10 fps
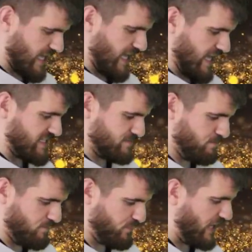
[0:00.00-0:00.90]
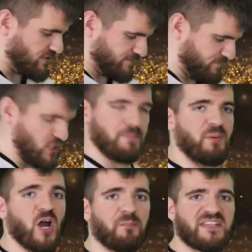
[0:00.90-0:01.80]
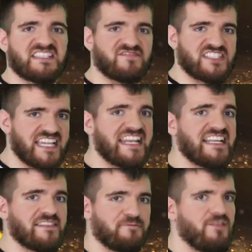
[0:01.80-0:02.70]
is built for the purpose of sitting the